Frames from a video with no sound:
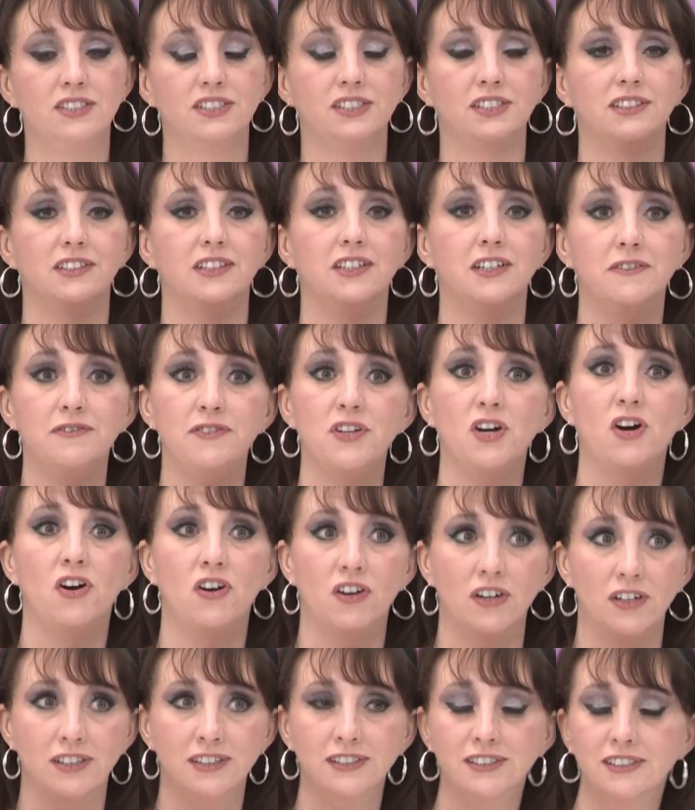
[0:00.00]
She loved
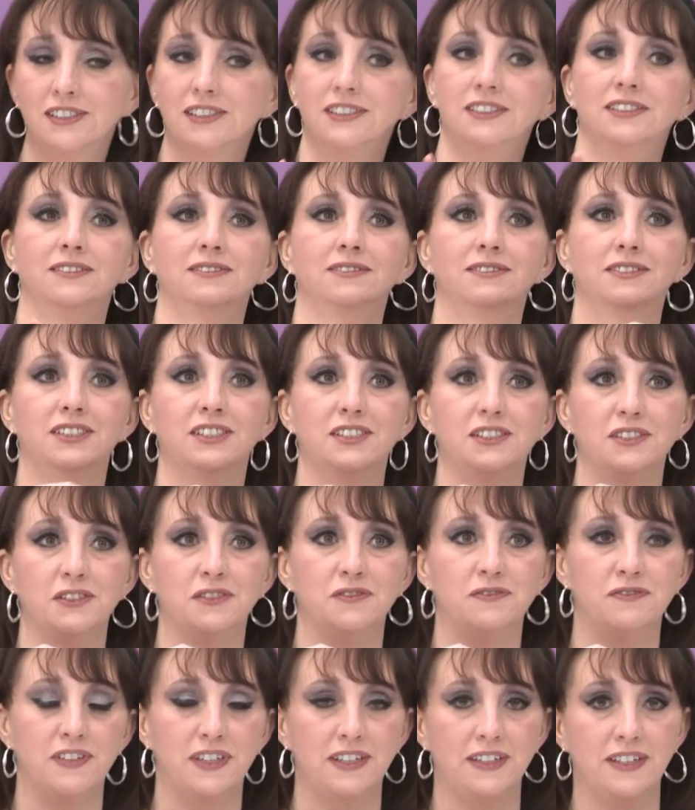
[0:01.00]
art.
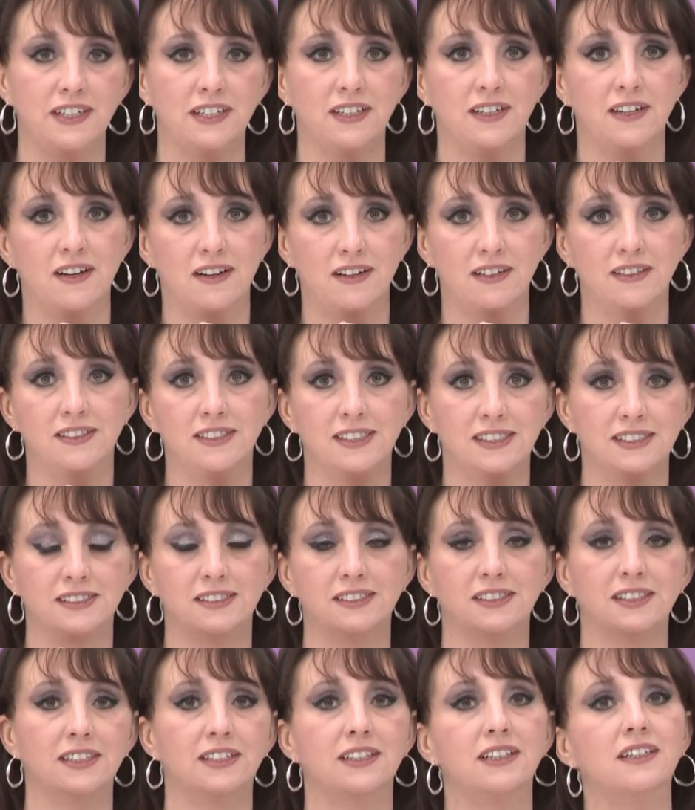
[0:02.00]
She's very
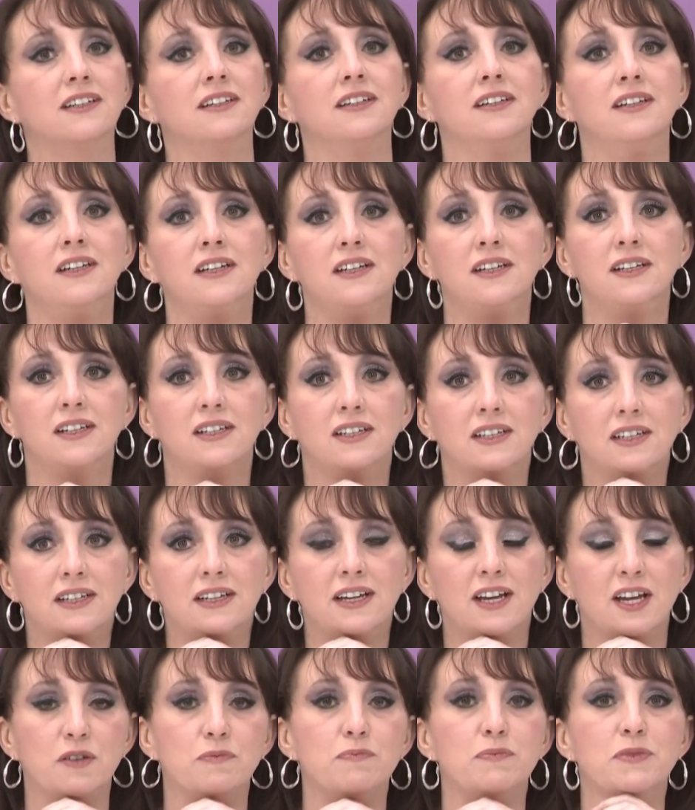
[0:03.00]
artistic.
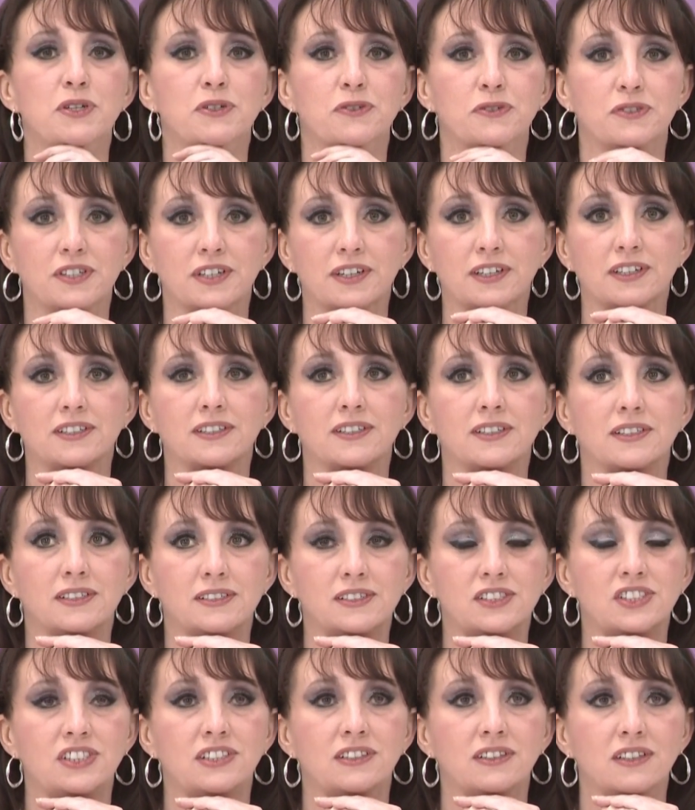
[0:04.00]
And music.
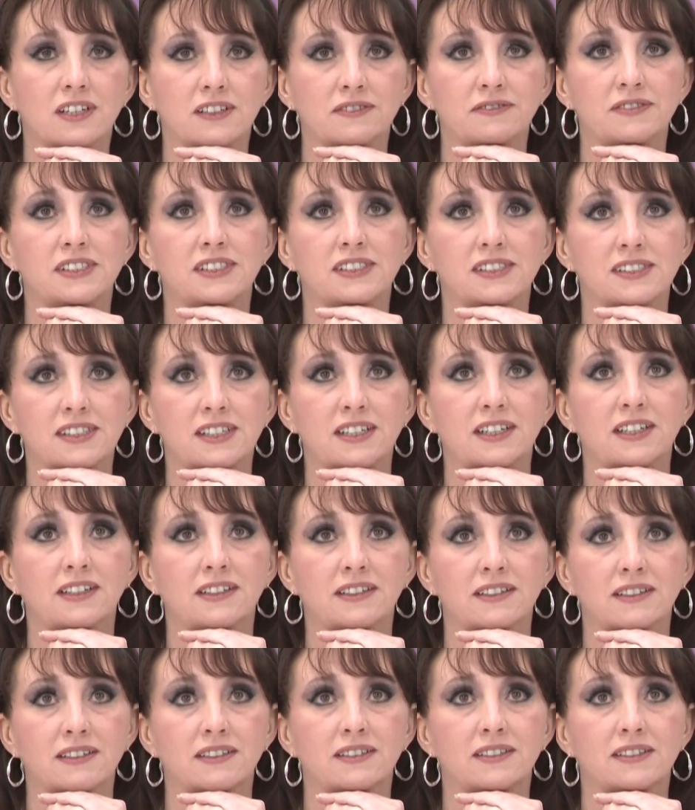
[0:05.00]
She loved to
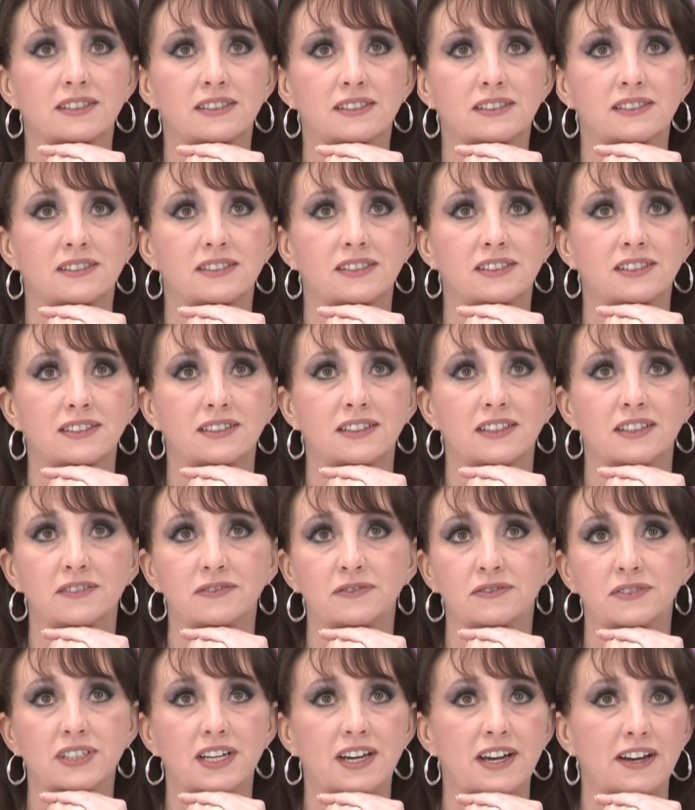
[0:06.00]
sing. She
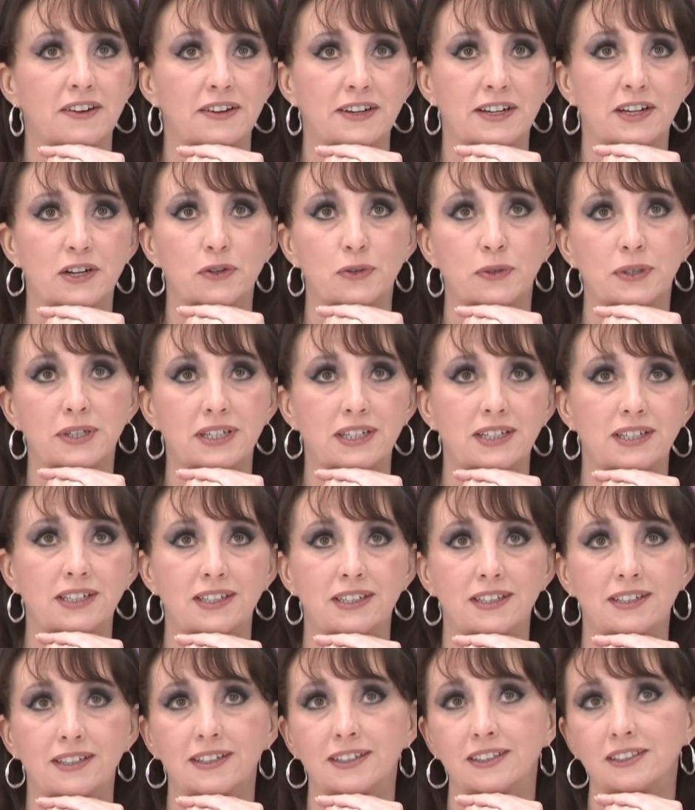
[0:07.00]
loved
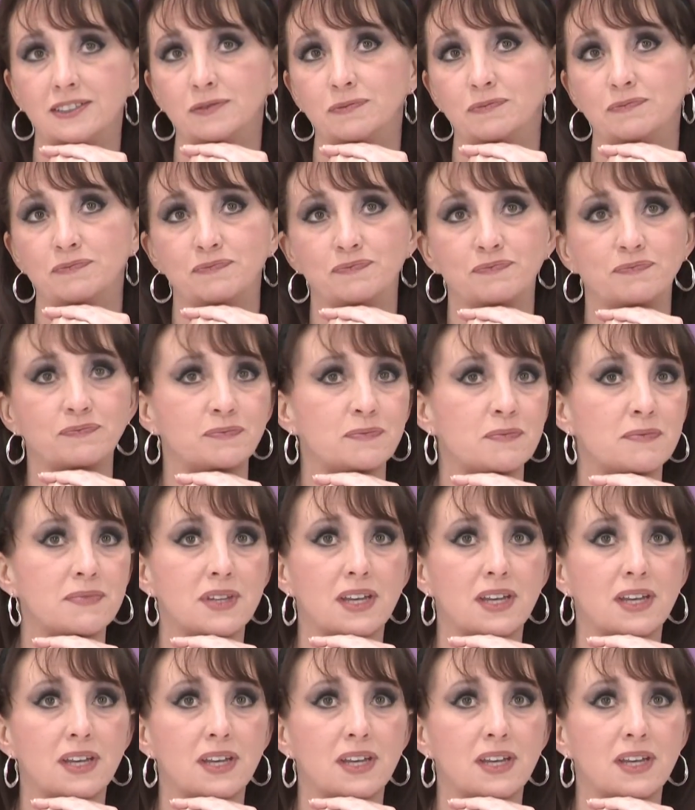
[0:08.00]
karaoke. And